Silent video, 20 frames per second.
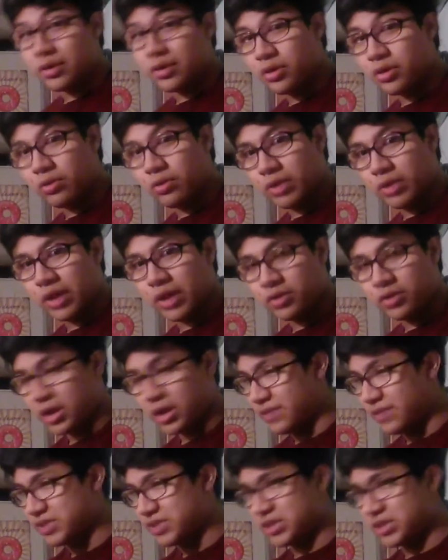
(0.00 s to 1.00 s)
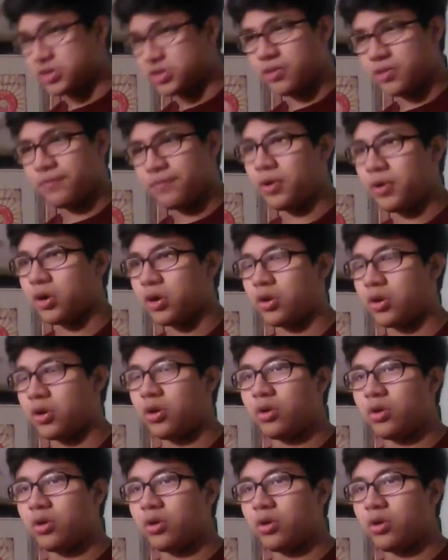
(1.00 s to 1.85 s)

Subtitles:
only character I've seen so far